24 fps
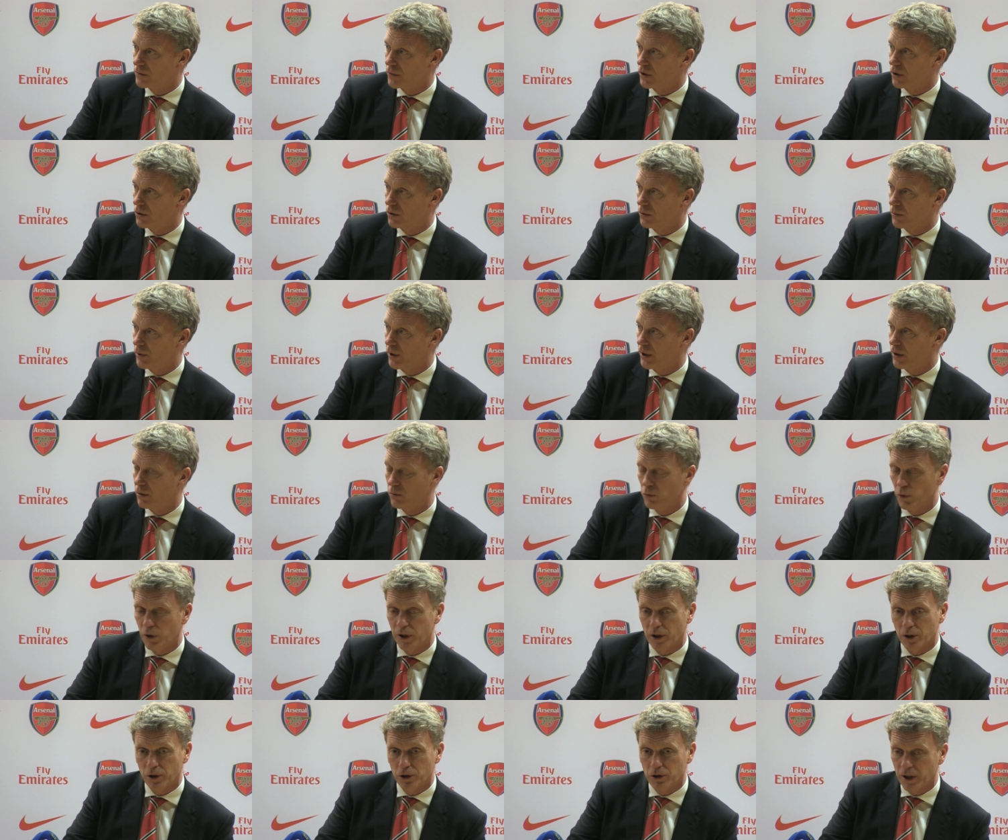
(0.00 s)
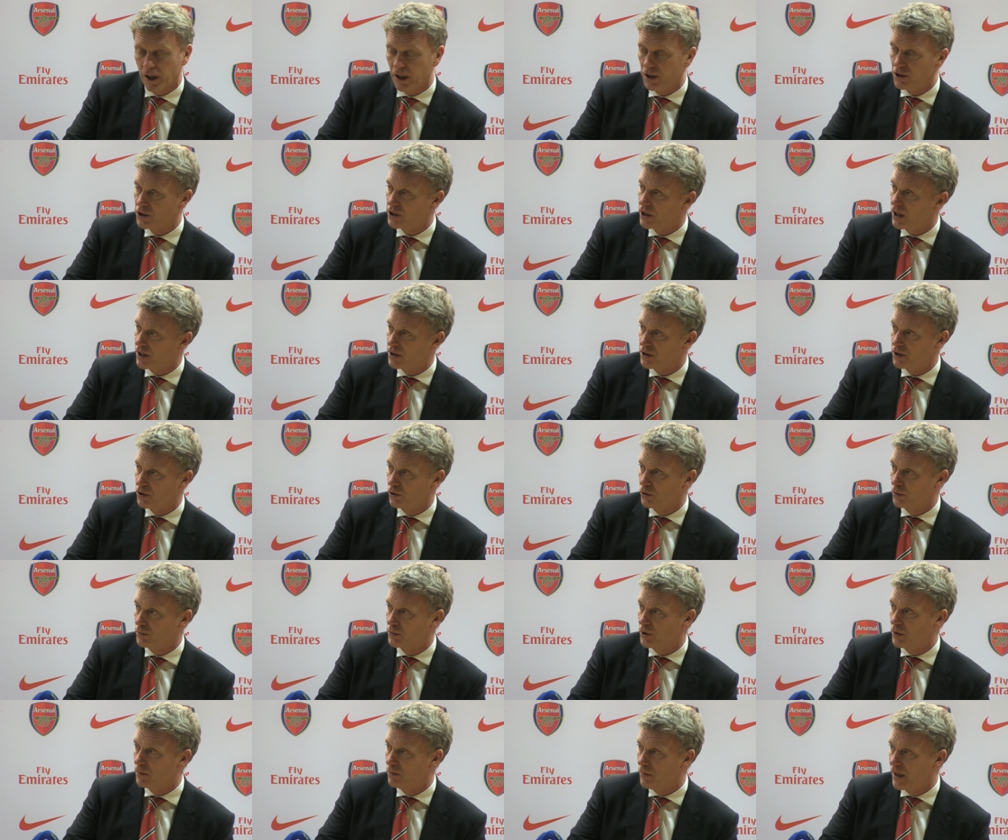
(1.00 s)
You know, we had a great chance in the
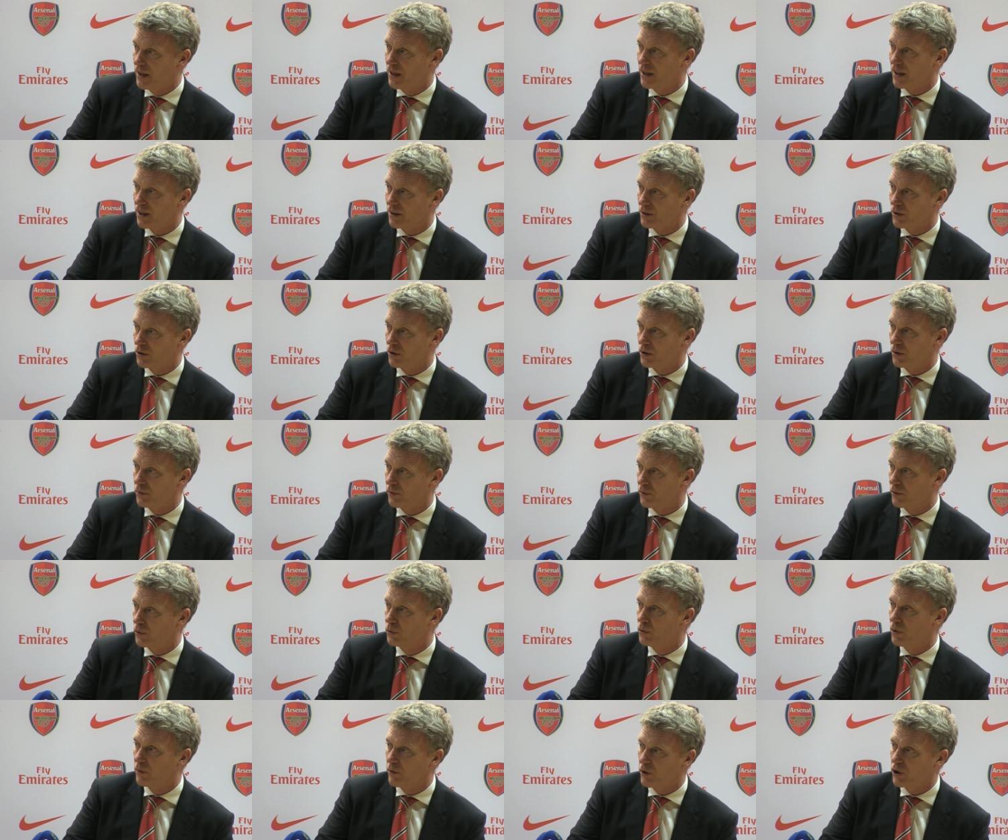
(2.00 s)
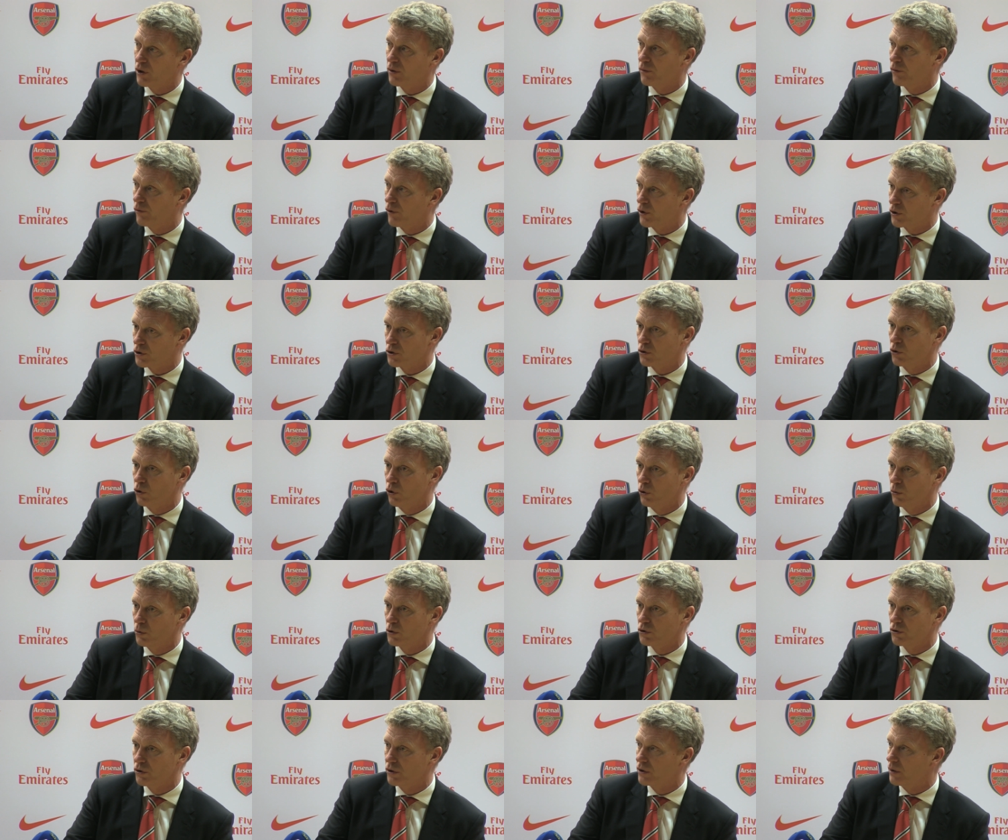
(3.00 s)
opening minute. I thought whoever got the first goal
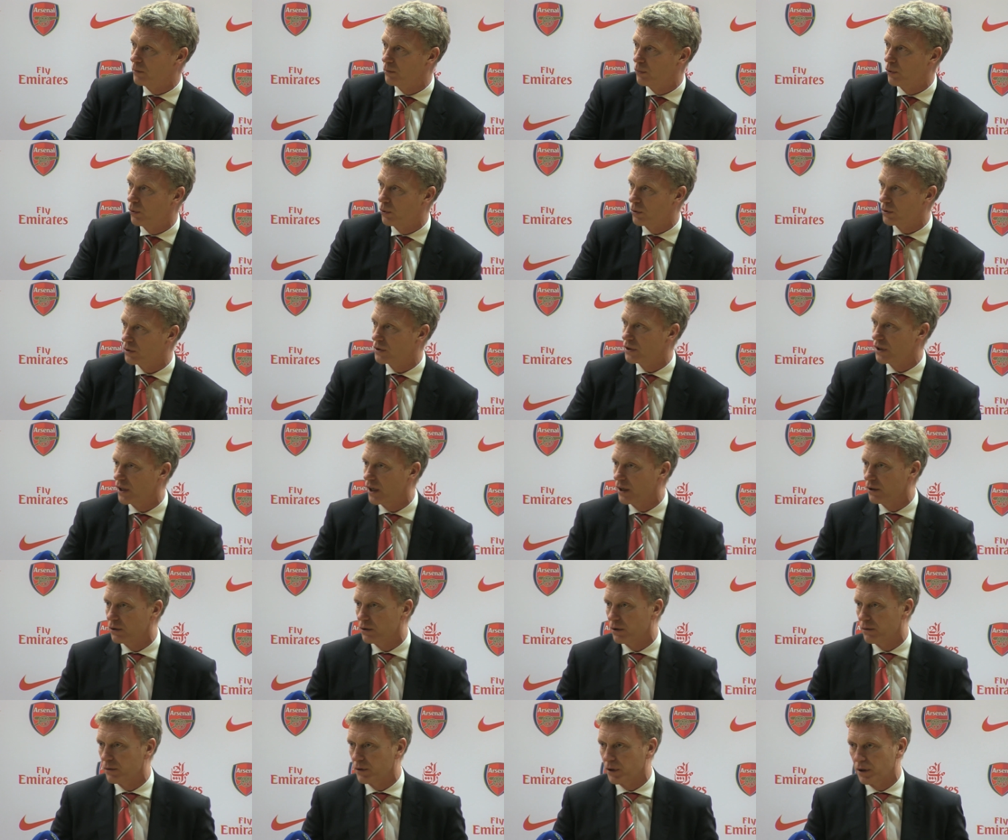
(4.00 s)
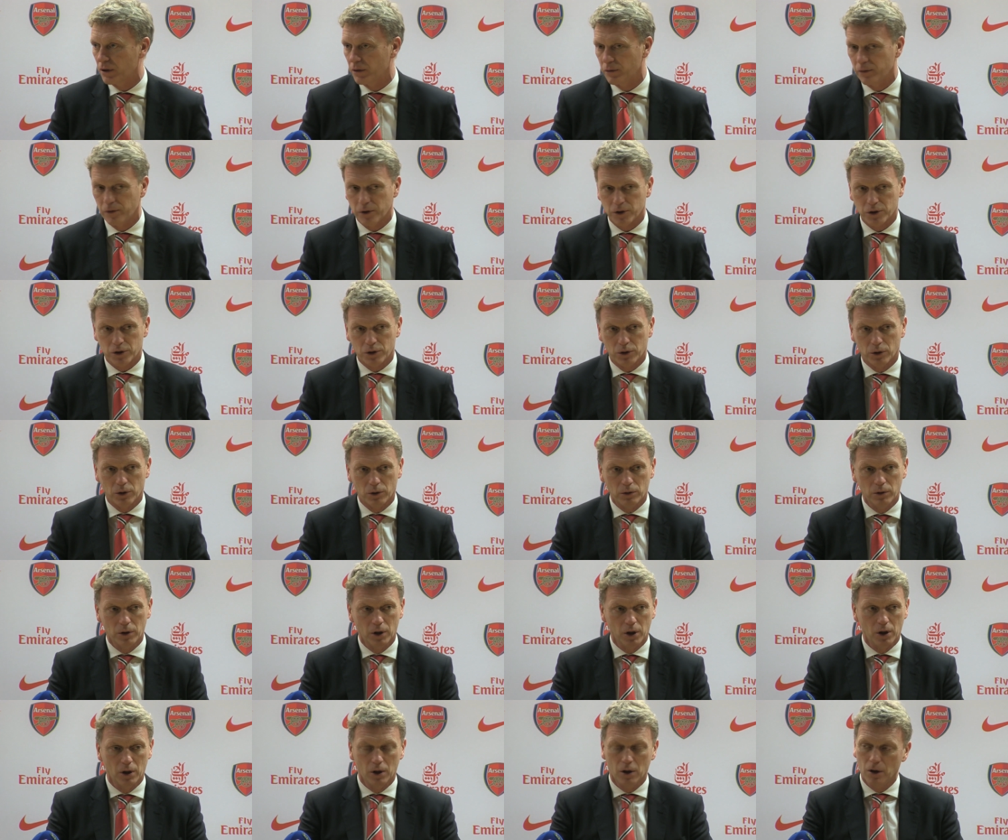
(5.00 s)
was really important tonight,
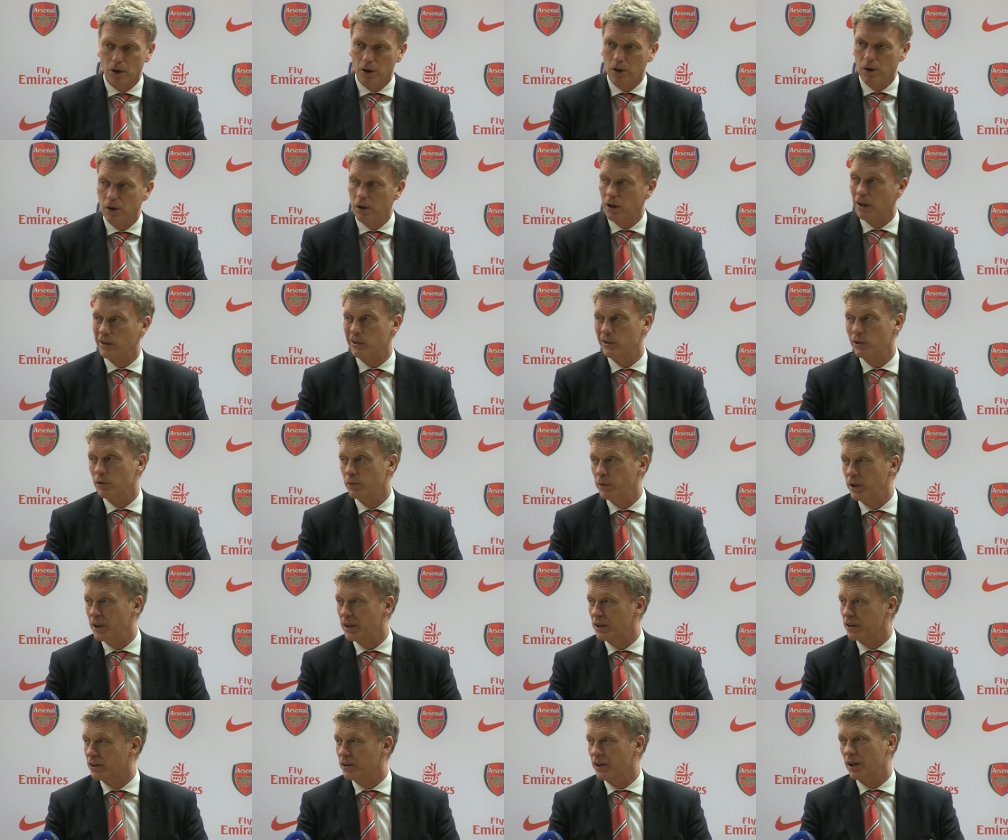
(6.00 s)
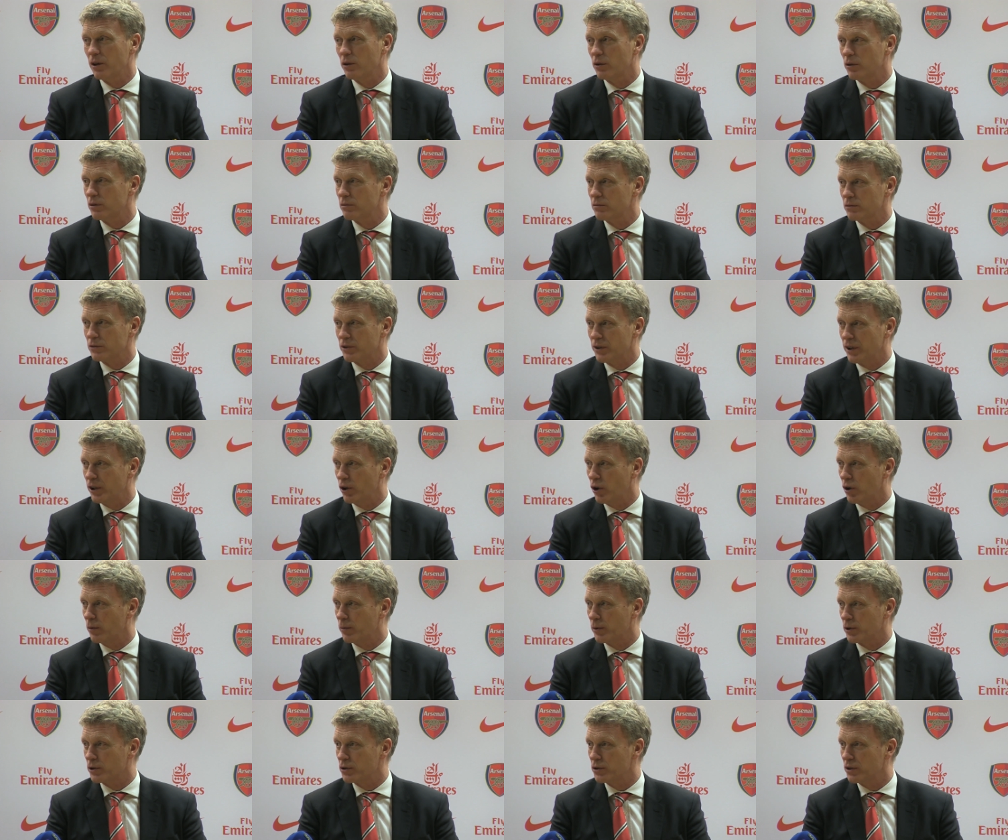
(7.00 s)
And, you know, we had a great
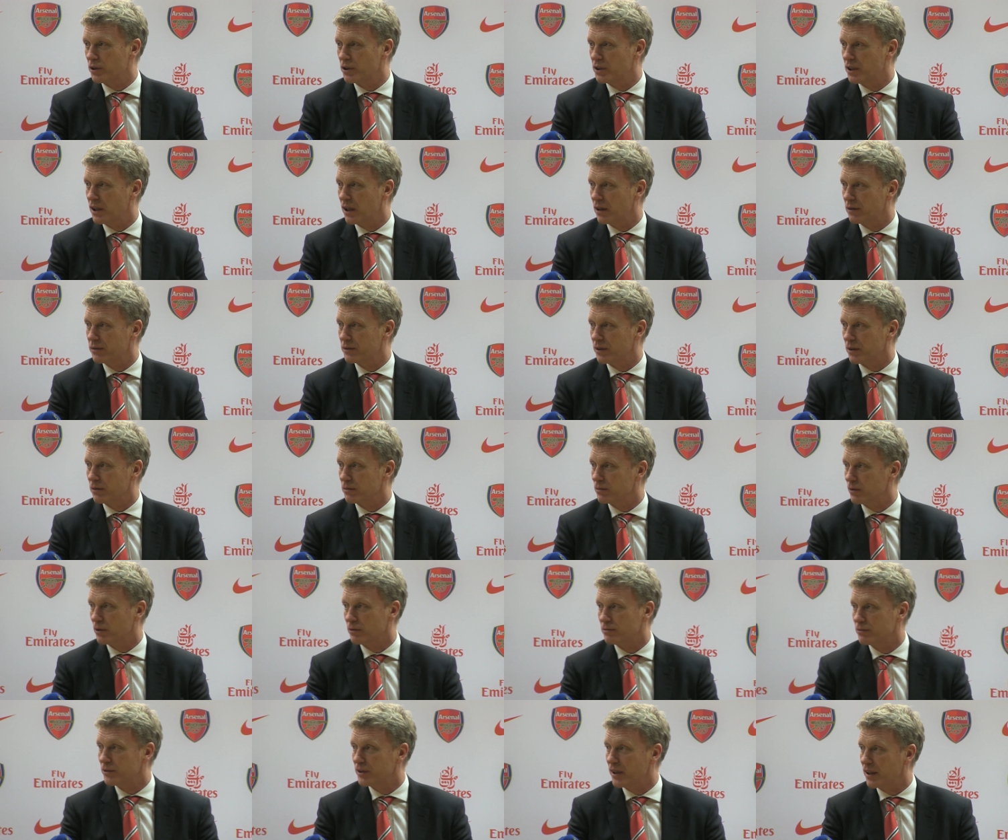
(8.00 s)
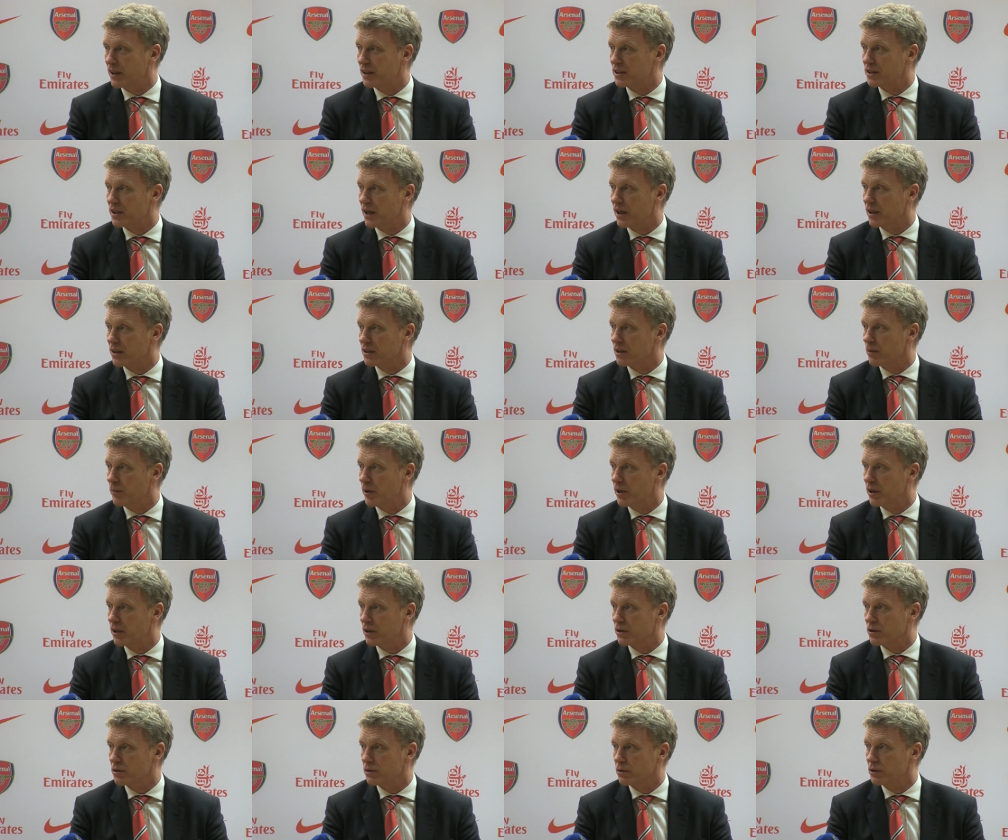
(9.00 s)
opportunity after, 30 seconds, a
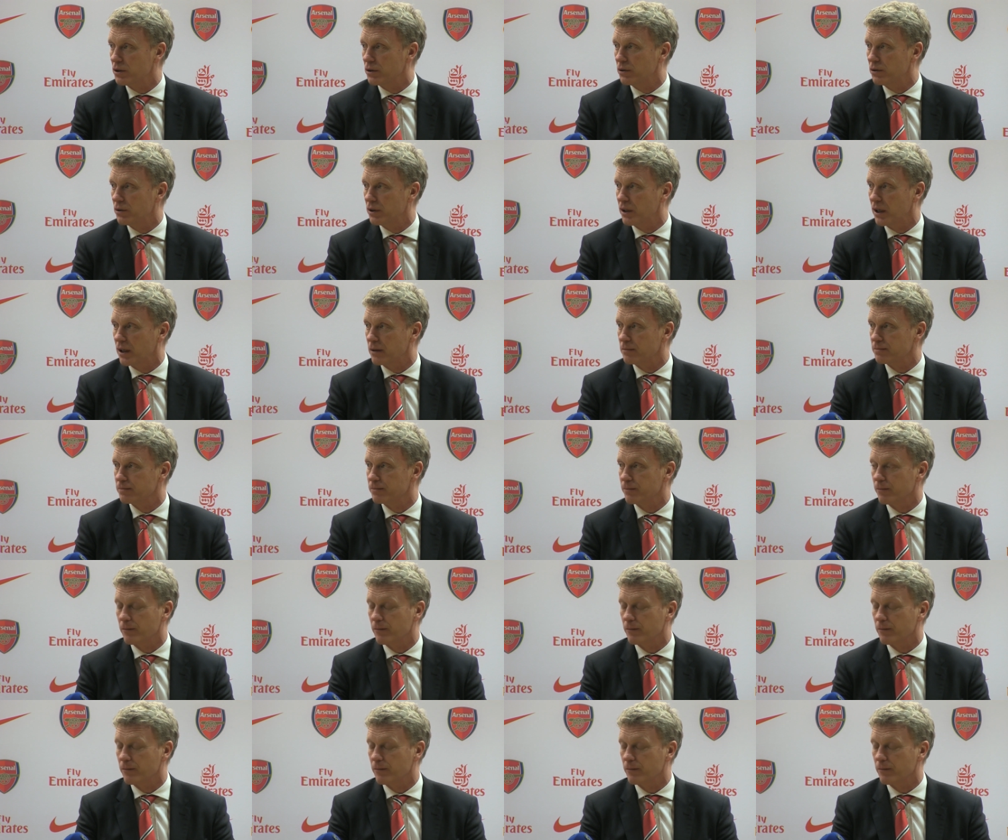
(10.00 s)
minute or so to do that.